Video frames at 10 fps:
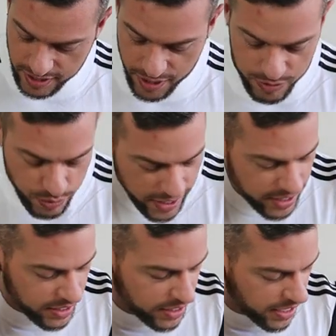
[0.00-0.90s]
I was
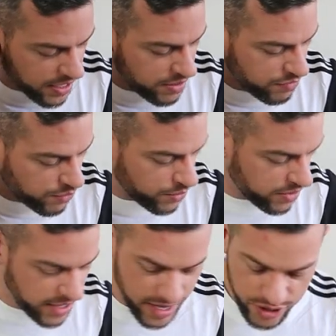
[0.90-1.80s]
waiting again for
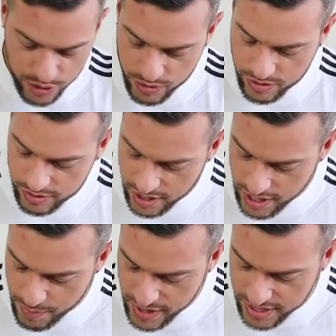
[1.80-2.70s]
the actual
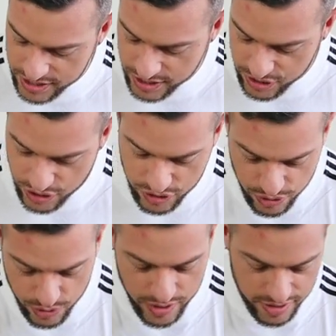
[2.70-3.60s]
unboxing to do